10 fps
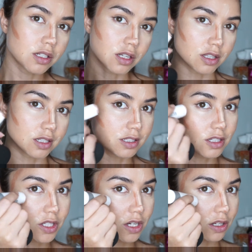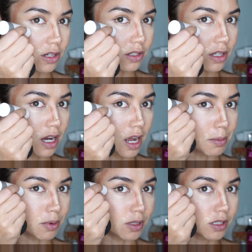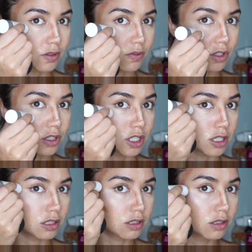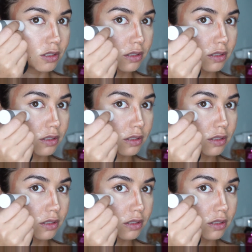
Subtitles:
So this is just going to go in the high points of your cheeks.